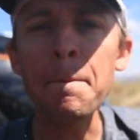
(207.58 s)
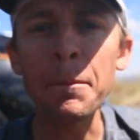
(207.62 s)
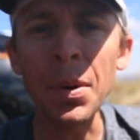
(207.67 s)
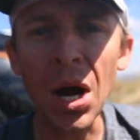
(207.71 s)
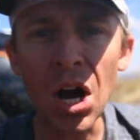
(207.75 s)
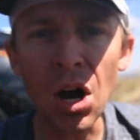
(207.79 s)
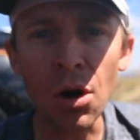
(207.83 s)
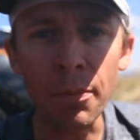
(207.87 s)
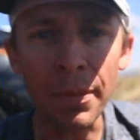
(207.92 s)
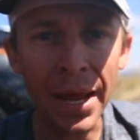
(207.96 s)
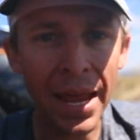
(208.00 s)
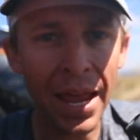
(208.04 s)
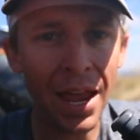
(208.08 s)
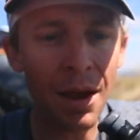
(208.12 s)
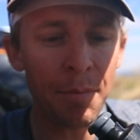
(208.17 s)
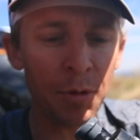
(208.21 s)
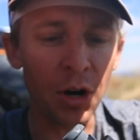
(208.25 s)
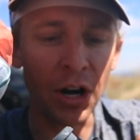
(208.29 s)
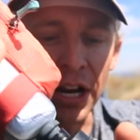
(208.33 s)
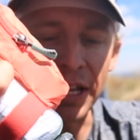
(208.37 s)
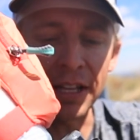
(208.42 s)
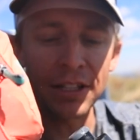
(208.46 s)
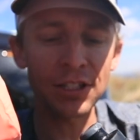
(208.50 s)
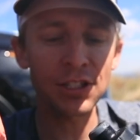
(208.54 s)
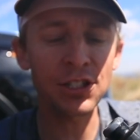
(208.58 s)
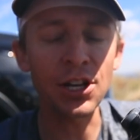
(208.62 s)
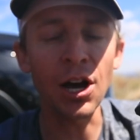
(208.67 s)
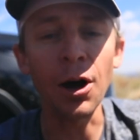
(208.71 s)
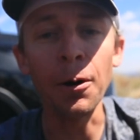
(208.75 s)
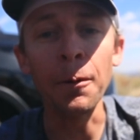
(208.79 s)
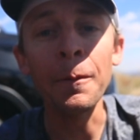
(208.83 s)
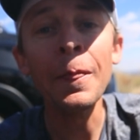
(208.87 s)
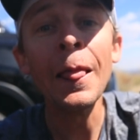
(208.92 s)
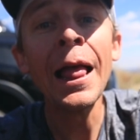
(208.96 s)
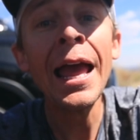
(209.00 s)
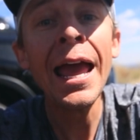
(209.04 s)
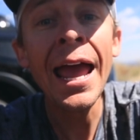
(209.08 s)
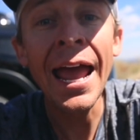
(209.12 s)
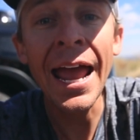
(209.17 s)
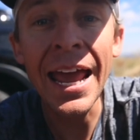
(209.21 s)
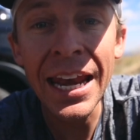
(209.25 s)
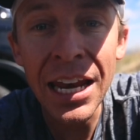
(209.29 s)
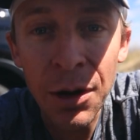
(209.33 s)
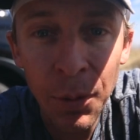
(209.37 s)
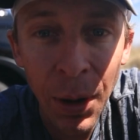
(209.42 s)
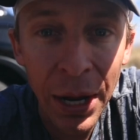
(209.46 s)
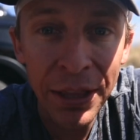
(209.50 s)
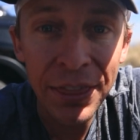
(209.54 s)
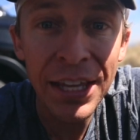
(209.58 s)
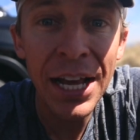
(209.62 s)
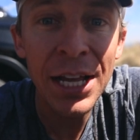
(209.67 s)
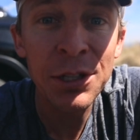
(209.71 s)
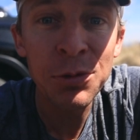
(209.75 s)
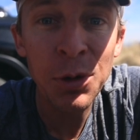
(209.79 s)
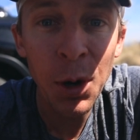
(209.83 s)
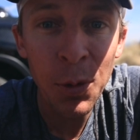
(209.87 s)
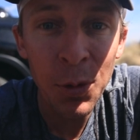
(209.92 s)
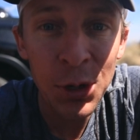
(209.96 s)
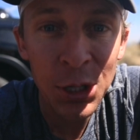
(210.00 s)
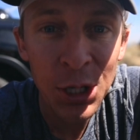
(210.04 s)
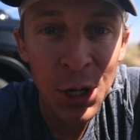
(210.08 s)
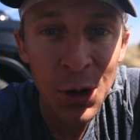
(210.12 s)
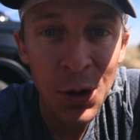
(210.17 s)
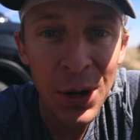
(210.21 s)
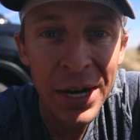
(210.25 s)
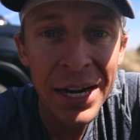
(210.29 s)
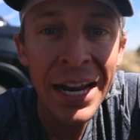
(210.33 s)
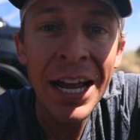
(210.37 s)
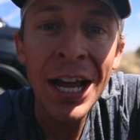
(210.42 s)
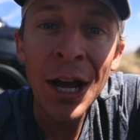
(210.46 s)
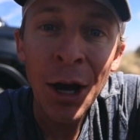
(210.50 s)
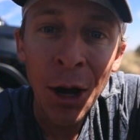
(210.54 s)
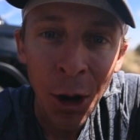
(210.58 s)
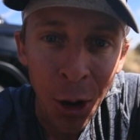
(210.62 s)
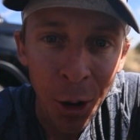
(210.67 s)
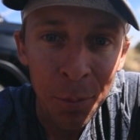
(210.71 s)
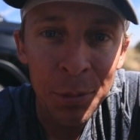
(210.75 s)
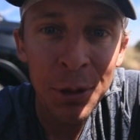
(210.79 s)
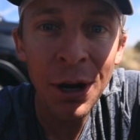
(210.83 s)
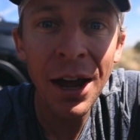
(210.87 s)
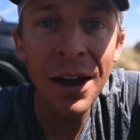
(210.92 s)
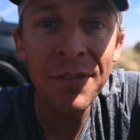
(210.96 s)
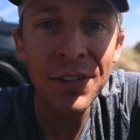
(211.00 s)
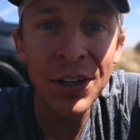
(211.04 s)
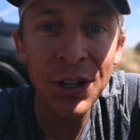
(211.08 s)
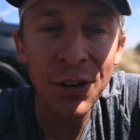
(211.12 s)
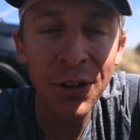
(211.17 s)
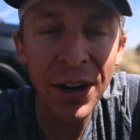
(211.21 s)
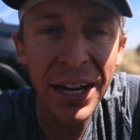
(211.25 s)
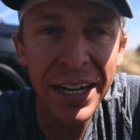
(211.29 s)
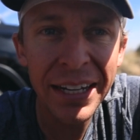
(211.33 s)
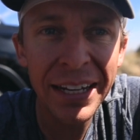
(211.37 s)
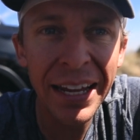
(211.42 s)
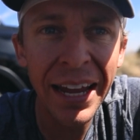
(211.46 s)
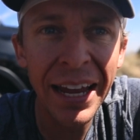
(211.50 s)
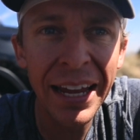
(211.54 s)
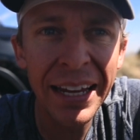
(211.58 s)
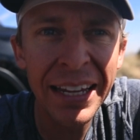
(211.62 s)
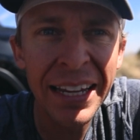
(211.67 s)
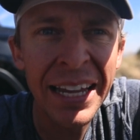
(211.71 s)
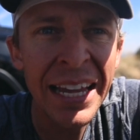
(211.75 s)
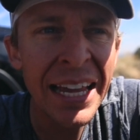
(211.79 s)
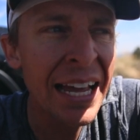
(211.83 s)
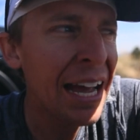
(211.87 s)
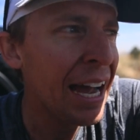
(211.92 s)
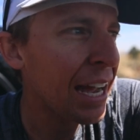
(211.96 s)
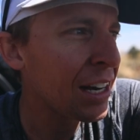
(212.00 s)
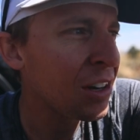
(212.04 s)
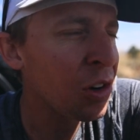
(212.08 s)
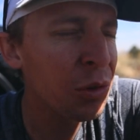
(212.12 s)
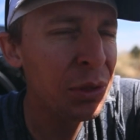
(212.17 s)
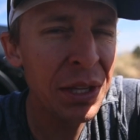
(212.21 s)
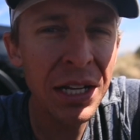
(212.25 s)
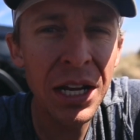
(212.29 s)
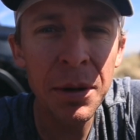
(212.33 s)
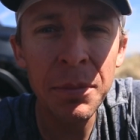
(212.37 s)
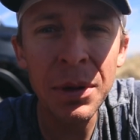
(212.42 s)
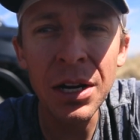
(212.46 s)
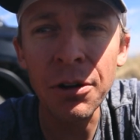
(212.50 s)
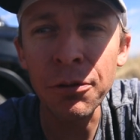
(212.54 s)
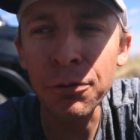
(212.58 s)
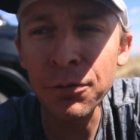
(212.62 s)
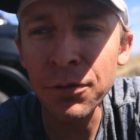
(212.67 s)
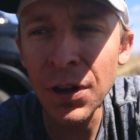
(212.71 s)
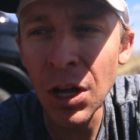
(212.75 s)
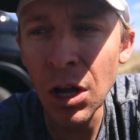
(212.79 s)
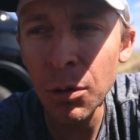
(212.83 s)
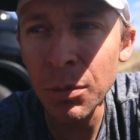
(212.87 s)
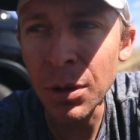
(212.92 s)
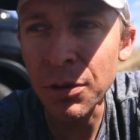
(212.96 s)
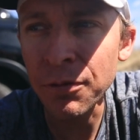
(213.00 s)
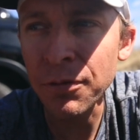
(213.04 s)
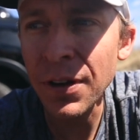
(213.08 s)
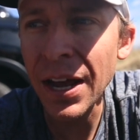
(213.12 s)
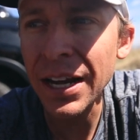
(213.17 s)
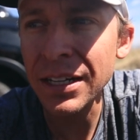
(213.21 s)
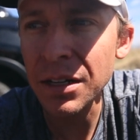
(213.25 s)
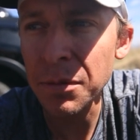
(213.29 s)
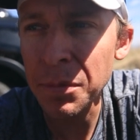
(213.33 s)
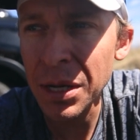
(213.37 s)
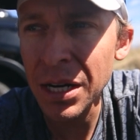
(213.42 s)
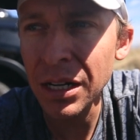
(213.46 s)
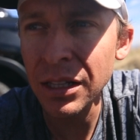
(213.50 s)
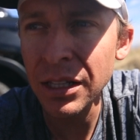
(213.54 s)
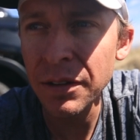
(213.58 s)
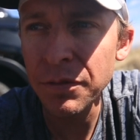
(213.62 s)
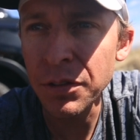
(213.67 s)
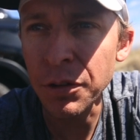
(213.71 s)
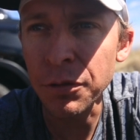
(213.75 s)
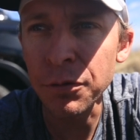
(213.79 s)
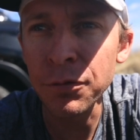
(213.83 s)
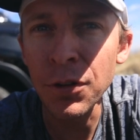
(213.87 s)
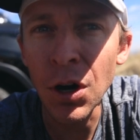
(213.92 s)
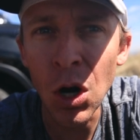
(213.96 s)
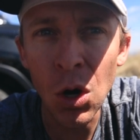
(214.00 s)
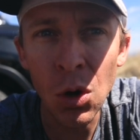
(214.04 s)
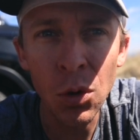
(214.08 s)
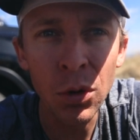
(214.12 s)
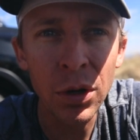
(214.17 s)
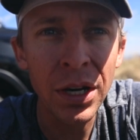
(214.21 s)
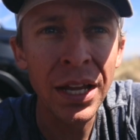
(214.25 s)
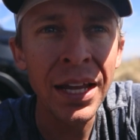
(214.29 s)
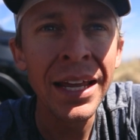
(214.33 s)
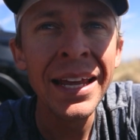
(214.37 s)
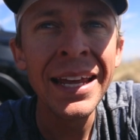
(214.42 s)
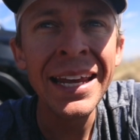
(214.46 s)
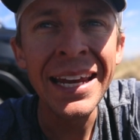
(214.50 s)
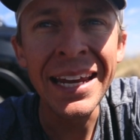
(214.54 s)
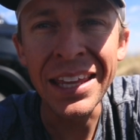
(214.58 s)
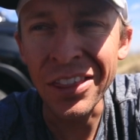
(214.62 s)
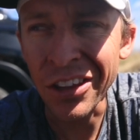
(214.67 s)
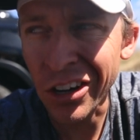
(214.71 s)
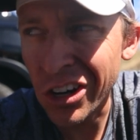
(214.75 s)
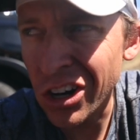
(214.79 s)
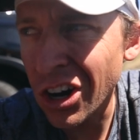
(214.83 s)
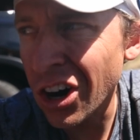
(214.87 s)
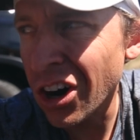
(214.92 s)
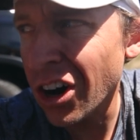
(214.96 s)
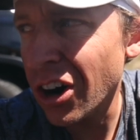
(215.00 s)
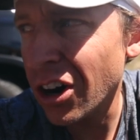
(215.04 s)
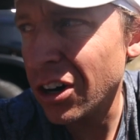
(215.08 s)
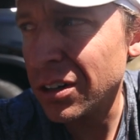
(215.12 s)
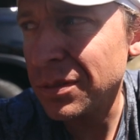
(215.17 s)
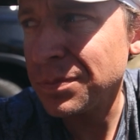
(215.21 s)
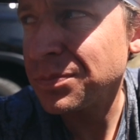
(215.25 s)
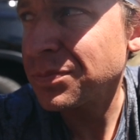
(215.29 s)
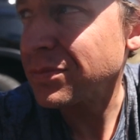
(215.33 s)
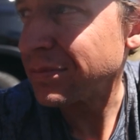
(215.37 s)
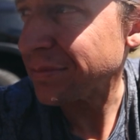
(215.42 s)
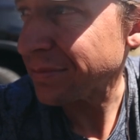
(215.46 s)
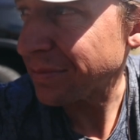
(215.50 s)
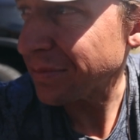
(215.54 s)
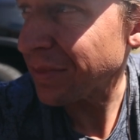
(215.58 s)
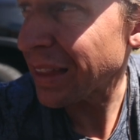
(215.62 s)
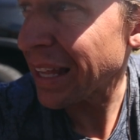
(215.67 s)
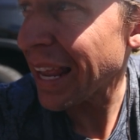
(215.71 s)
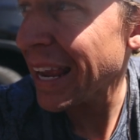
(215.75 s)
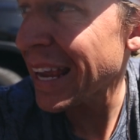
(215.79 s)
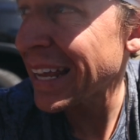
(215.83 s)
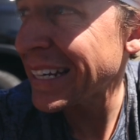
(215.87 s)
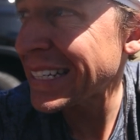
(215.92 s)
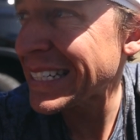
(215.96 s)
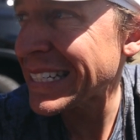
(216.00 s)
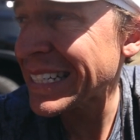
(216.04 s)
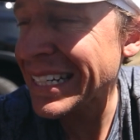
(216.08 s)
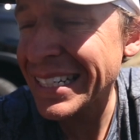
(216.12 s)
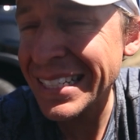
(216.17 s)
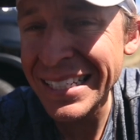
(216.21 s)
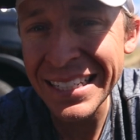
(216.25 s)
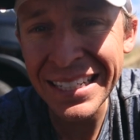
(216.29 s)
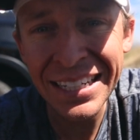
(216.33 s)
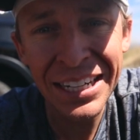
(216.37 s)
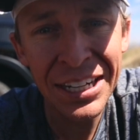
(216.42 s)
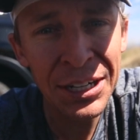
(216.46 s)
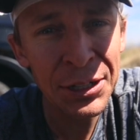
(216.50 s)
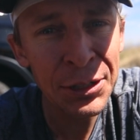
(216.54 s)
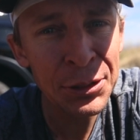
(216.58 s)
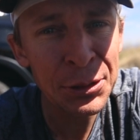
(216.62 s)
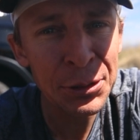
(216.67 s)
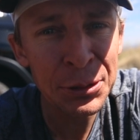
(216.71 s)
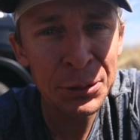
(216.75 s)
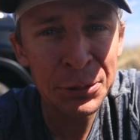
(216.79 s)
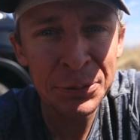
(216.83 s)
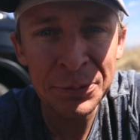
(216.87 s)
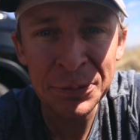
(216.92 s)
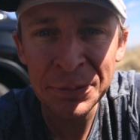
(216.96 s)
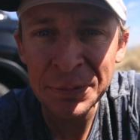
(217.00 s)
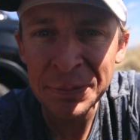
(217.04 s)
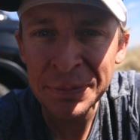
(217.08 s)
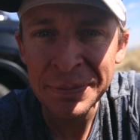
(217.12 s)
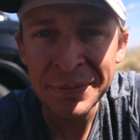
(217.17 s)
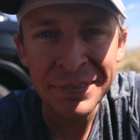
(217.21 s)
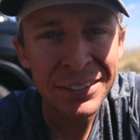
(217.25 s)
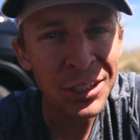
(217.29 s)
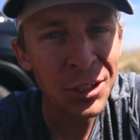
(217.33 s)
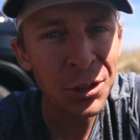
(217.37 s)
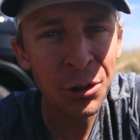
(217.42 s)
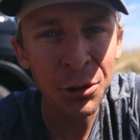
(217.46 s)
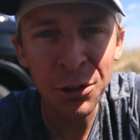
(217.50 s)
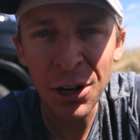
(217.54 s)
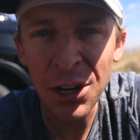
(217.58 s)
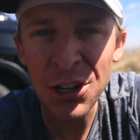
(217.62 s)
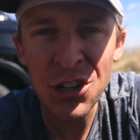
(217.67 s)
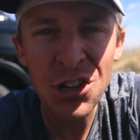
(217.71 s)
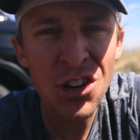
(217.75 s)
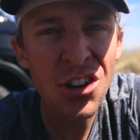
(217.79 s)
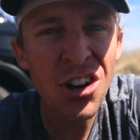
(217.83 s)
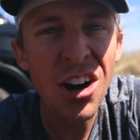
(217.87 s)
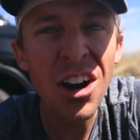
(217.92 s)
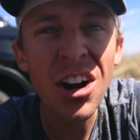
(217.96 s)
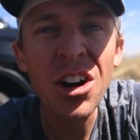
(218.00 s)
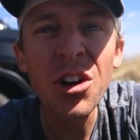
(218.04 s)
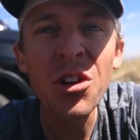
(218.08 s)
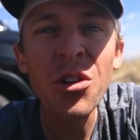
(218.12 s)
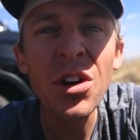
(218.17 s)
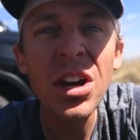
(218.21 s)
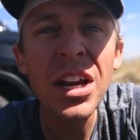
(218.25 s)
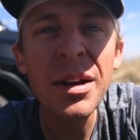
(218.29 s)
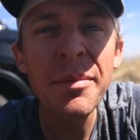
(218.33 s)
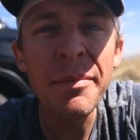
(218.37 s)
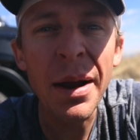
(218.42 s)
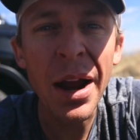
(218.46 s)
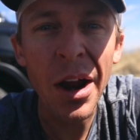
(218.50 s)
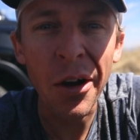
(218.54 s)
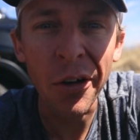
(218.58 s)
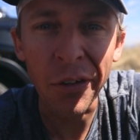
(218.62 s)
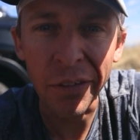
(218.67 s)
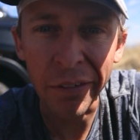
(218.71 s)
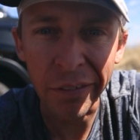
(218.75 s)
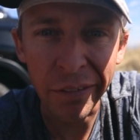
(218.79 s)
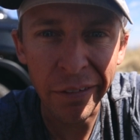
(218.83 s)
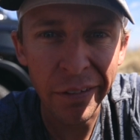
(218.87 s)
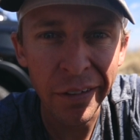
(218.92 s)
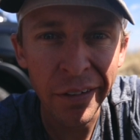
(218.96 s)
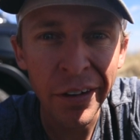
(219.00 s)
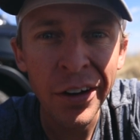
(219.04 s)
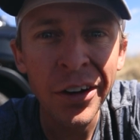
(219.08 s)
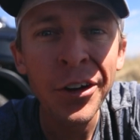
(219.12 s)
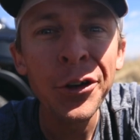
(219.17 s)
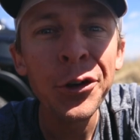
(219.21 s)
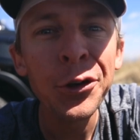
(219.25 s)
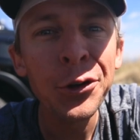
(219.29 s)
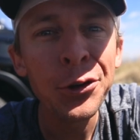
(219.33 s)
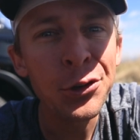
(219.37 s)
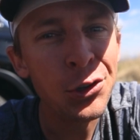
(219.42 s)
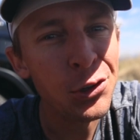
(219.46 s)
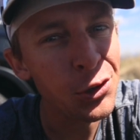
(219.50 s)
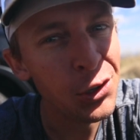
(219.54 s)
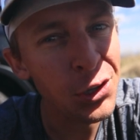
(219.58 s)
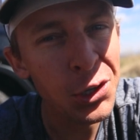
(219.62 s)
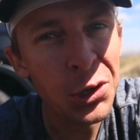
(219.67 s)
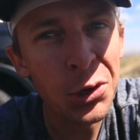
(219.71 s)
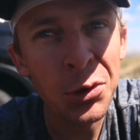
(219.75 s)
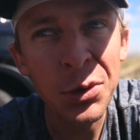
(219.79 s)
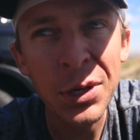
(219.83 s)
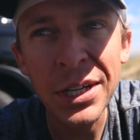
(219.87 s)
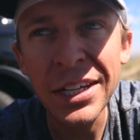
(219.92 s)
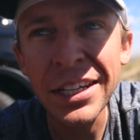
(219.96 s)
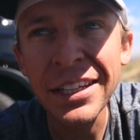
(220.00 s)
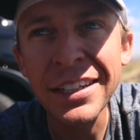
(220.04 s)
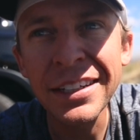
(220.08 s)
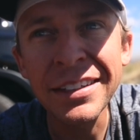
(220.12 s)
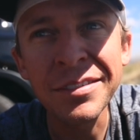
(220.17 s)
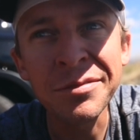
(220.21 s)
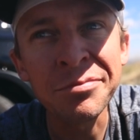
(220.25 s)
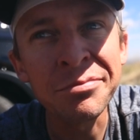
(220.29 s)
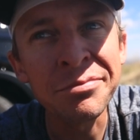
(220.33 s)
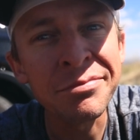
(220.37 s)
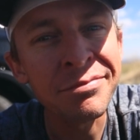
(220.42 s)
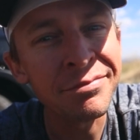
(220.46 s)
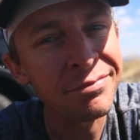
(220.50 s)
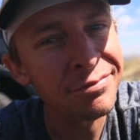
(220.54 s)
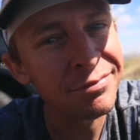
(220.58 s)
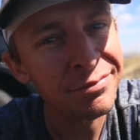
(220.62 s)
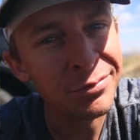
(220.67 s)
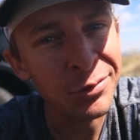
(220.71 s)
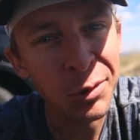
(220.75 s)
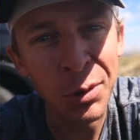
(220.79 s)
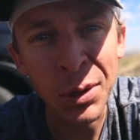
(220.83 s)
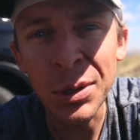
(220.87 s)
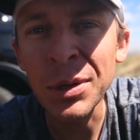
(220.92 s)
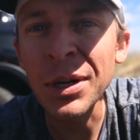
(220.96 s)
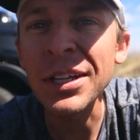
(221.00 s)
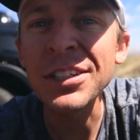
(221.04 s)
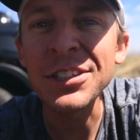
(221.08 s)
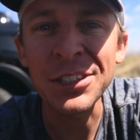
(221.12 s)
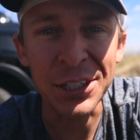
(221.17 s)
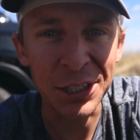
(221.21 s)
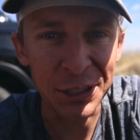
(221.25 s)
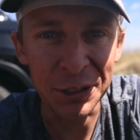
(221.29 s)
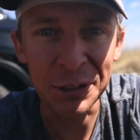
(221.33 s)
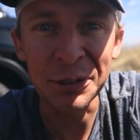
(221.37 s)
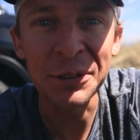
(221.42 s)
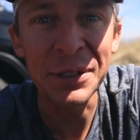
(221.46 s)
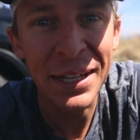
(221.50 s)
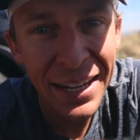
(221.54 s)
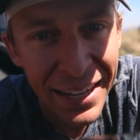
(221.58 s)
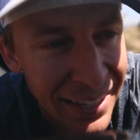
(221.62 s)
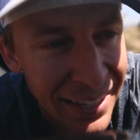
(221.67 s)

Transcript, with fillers: boom, hammer it. So anyway, that's what we're doing. Hope you're having a great day. I don't think I'm gonna film. In fact, I'm gonna leave the phone in the car and just go crush it on Green Mountain. See you in when I see you.